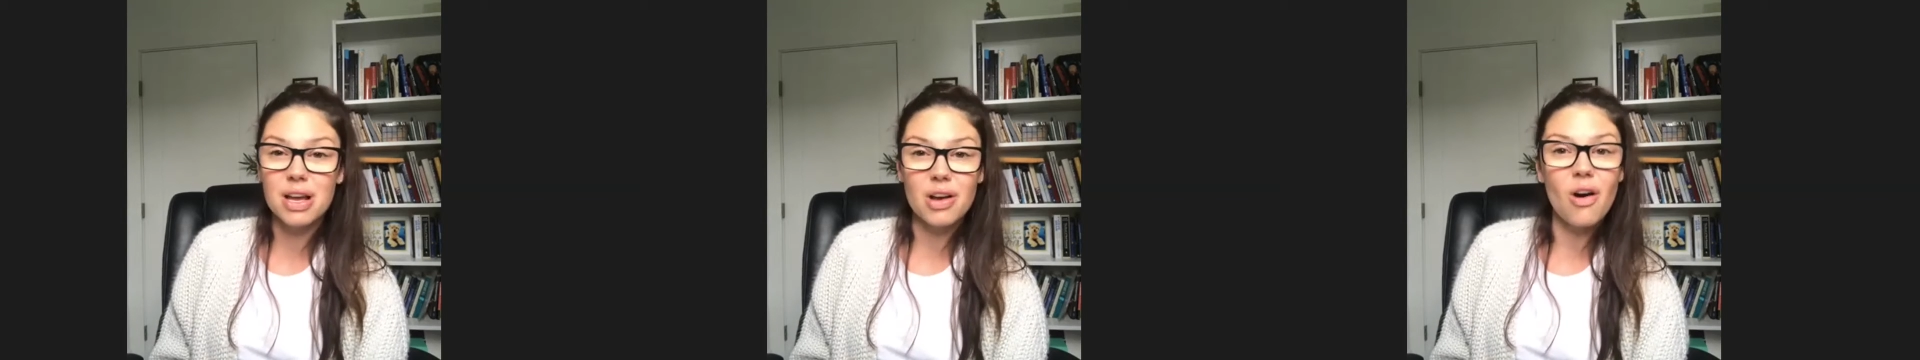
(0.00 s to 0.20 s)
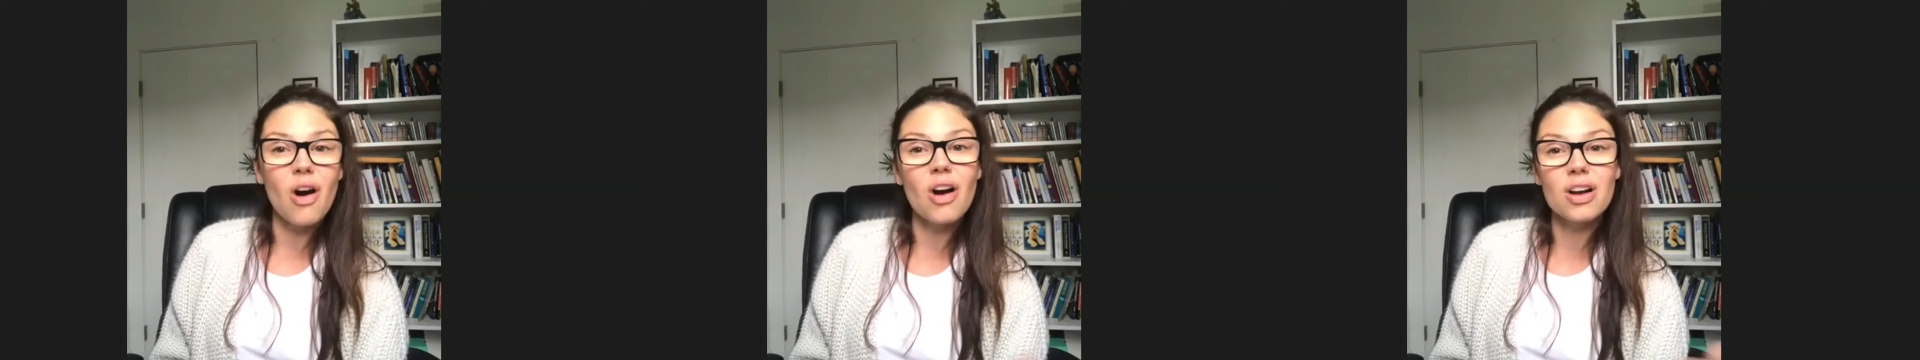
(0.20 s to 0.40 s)

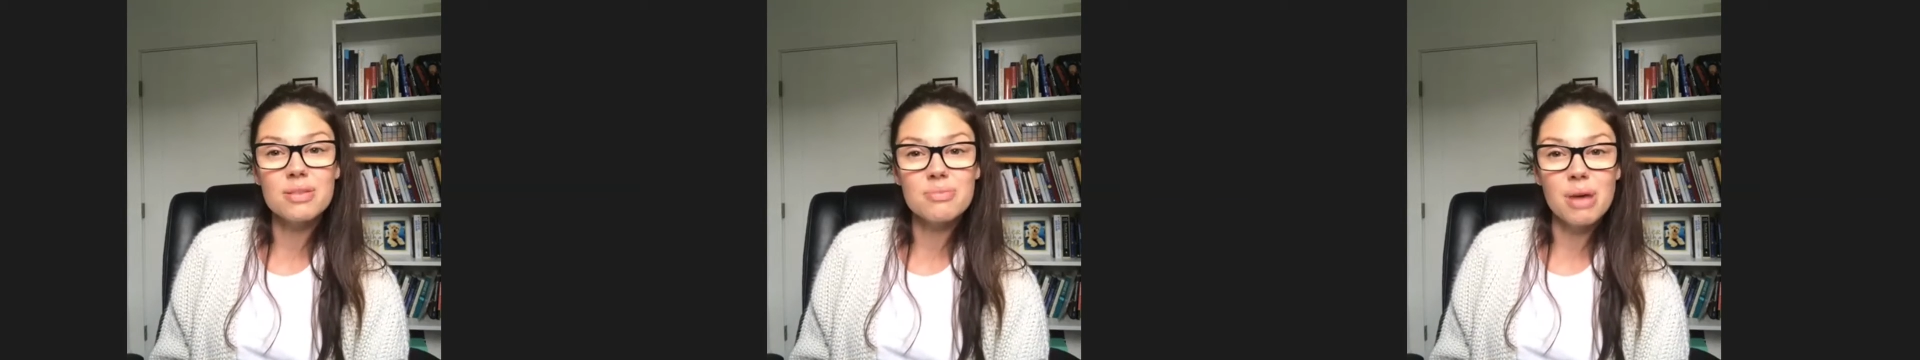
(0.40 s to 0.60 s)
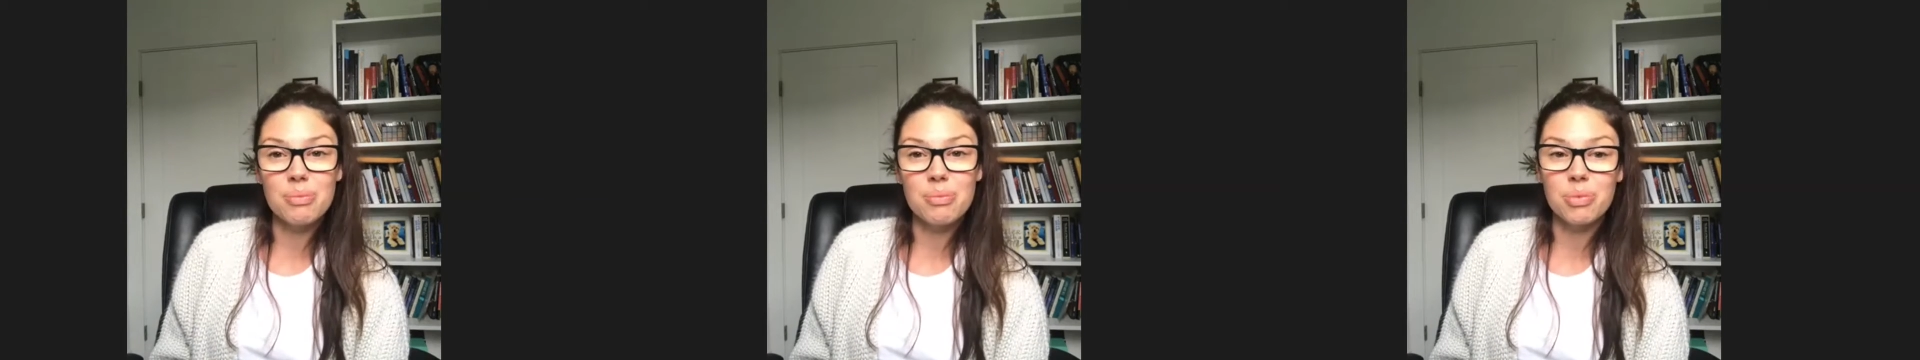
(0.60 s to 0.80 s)
car, in
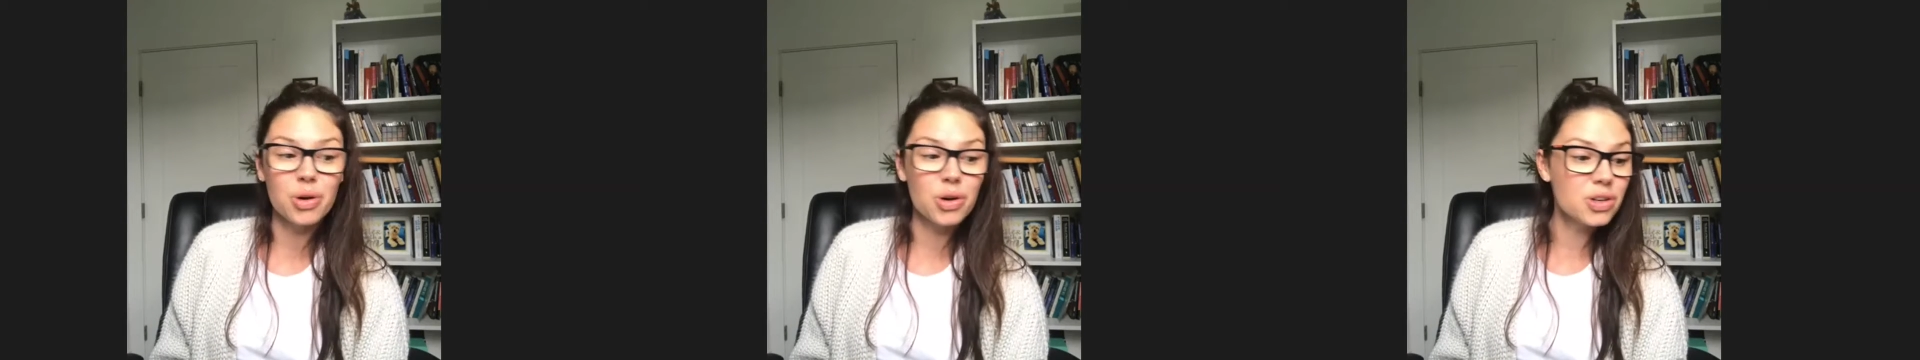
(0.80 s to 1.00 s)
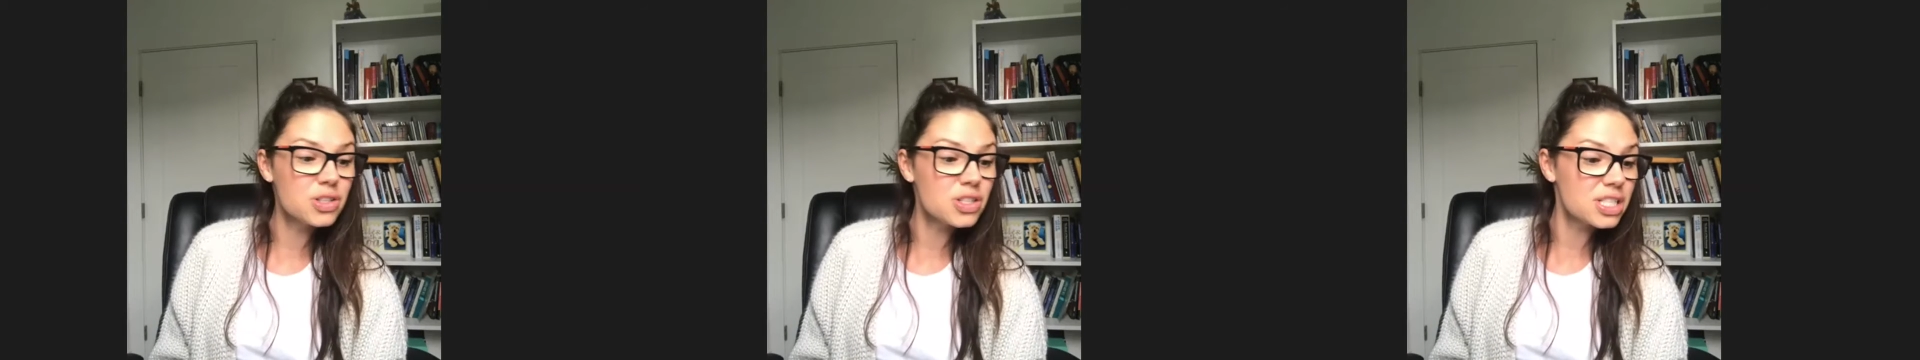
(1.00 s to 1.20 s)
my
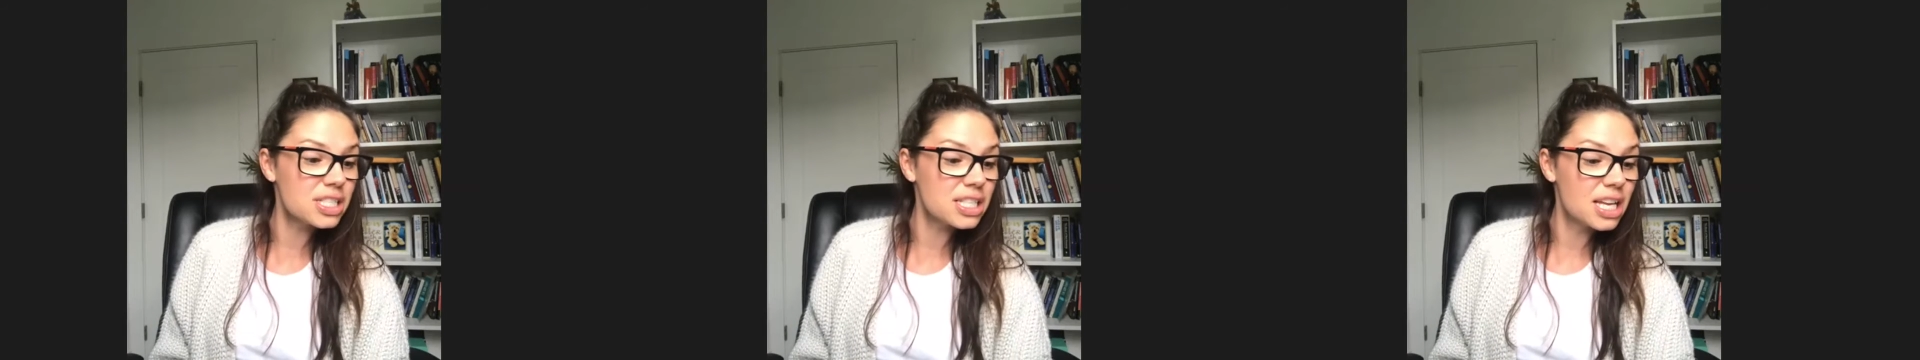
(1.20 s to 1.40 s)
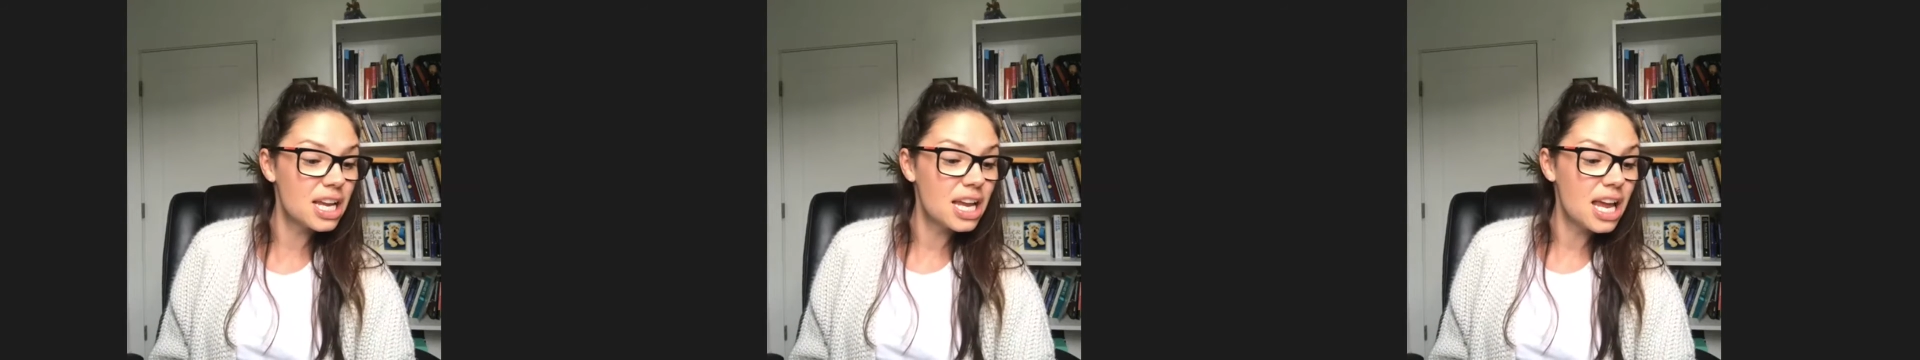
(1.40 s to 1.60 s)
purse.